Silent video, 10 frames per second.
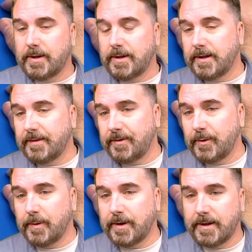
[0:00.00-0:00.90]
if you
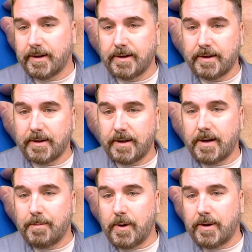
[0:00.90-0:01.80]
want to
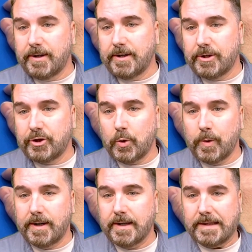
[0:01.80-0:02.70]
come on and
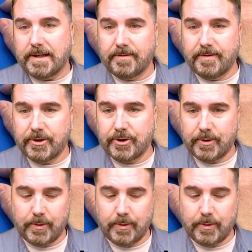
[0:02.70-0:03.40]
join the adventure,